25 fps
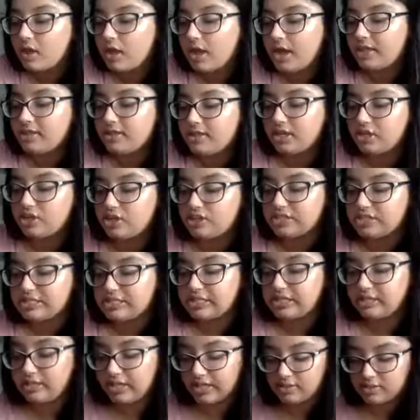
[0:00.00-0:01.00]
And then you're just
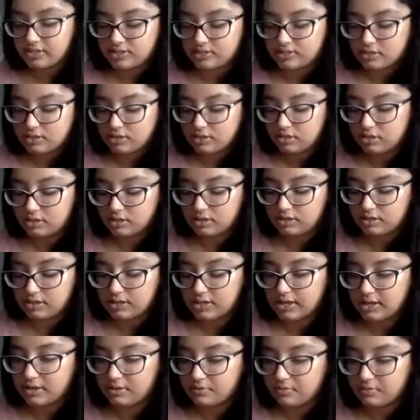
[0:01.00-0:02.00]
gonna let this cook
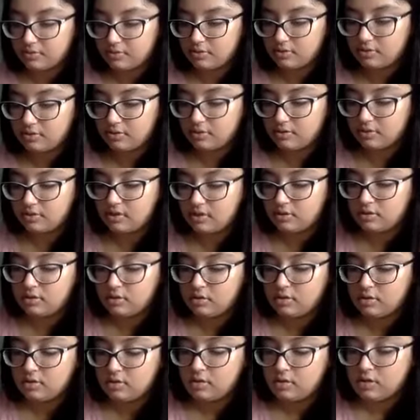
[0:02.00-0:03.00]
down.
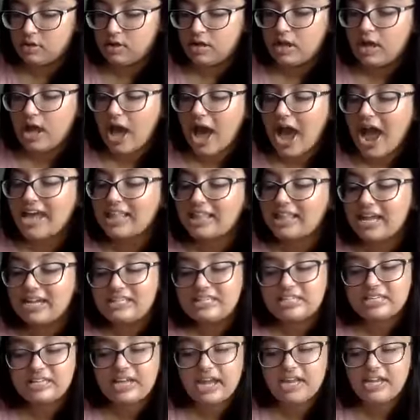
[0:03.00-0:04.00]
I like
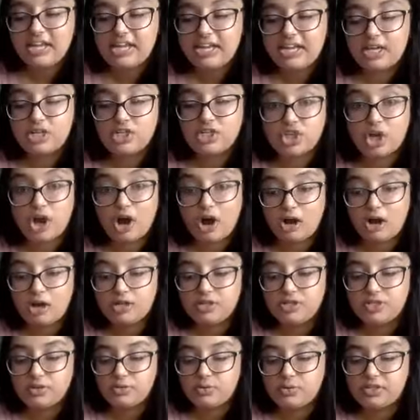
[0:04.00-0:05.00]
to kind of get a char
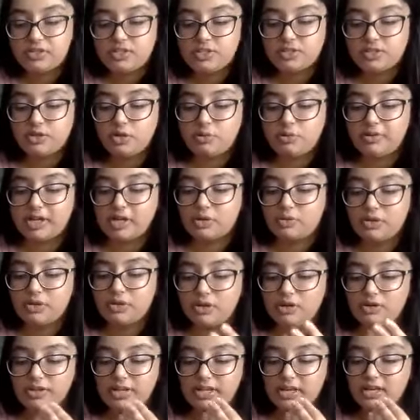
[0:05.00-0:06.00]
so it's a little bit
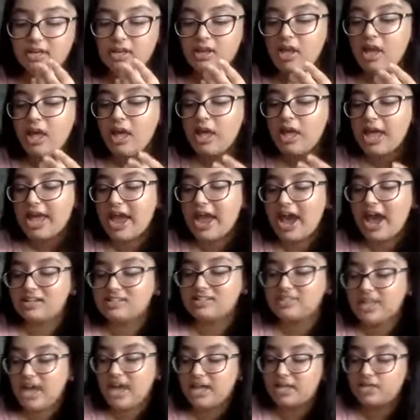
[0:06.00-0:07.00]
grilled and it has
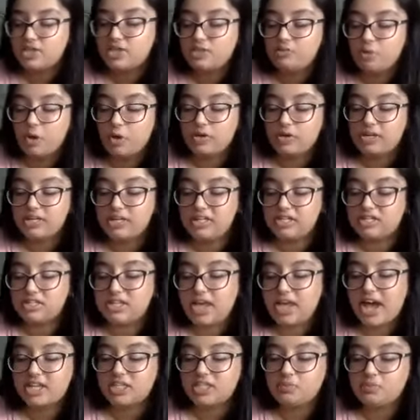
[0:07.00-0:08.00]
that smokiness
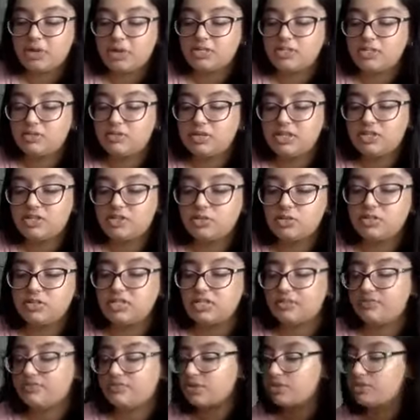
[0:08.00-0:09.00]
aspect to it, so it
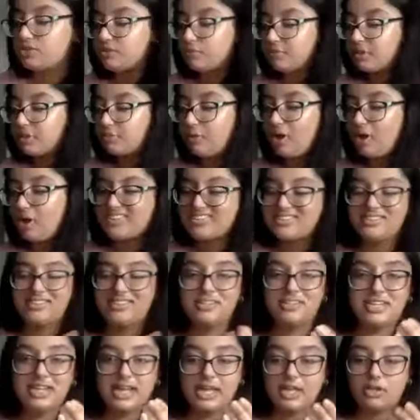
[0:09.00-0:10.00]
differs from the pasta and
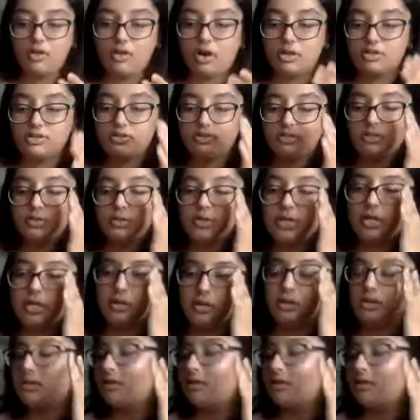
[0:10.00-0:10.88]
doesn't get lost into it.